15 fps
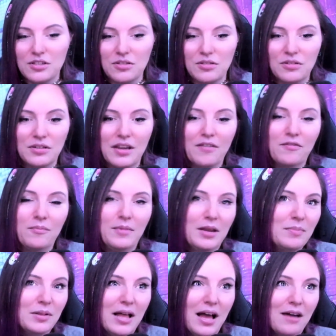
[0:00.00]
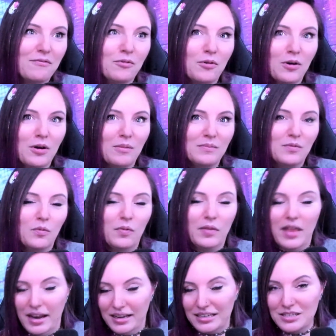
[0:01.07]
to give me a platform
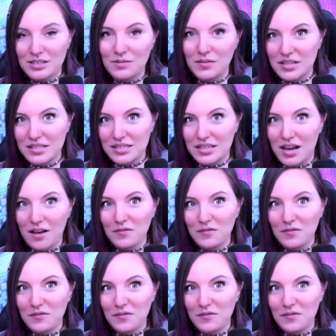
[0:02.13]
that I can do this stuff.